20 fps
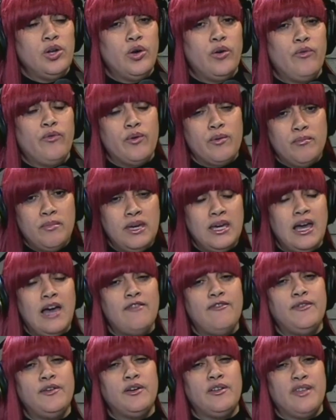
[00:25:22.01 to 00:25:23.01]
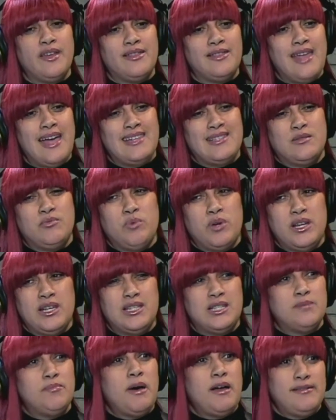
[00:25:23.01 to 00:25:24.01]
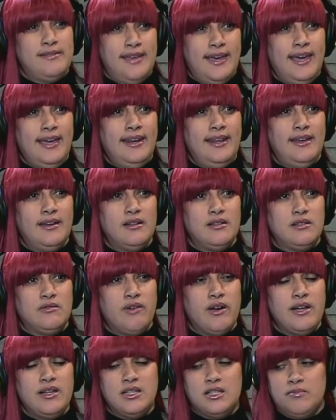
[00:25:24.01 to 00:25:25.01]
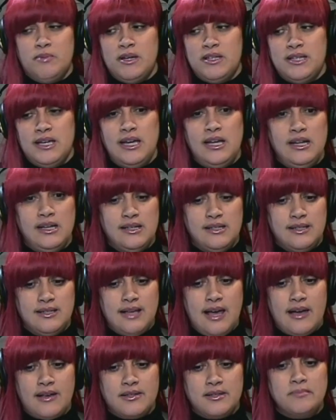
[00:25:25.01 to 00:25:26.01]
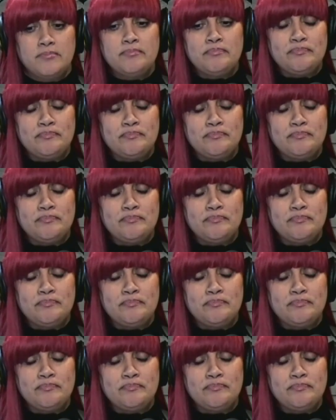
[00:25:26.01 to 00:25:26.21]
For me, I feel that that's when it's spontaneous, right? It's spontaneous sex.